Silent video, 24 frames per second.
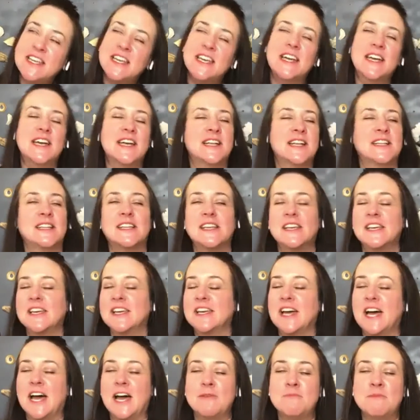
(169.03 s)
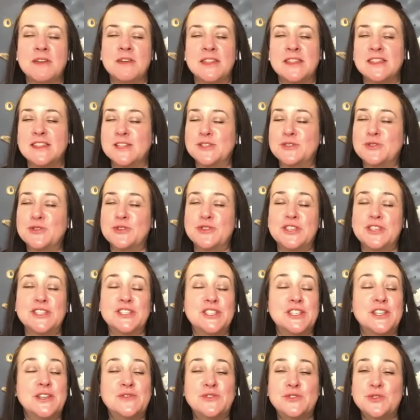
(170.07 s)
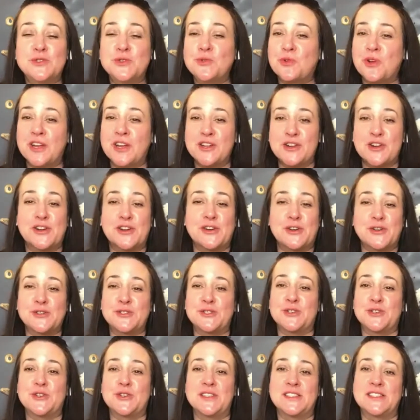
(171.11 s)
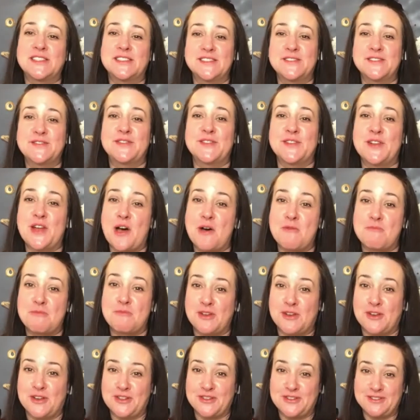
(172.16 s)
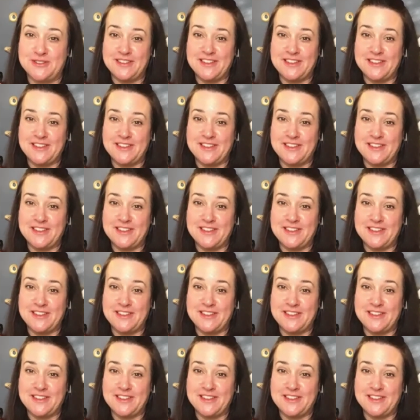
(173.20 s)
And the tradition of jewelry in your culture is phenomenal.